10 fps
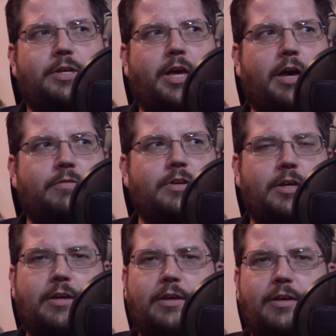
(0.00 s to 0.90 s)
And you have,
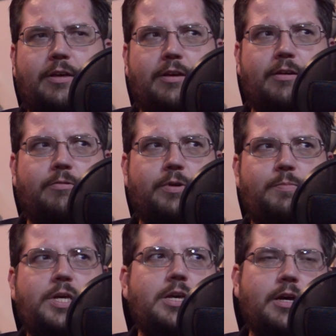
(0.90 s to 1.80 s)

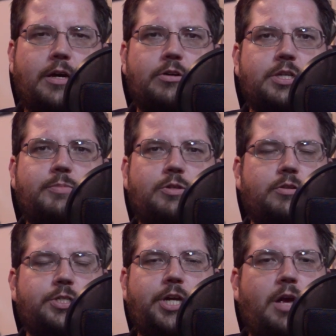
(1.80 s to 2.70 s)
when Mia goes up to
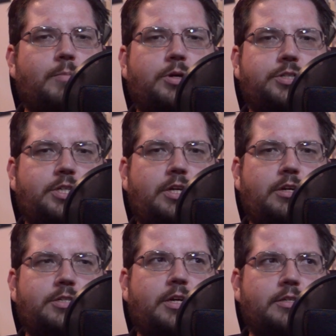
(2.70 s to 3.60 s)
her chamber,
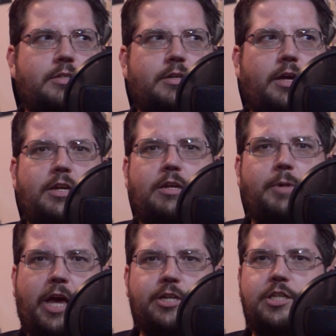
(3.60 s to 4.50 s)
she says, I need to
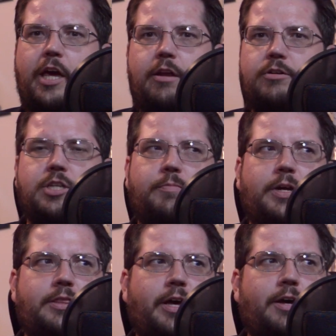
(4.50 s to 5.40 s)
be educated or something
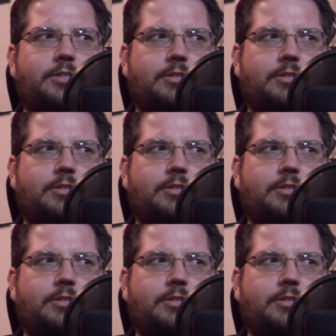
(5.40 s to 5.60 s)
like that.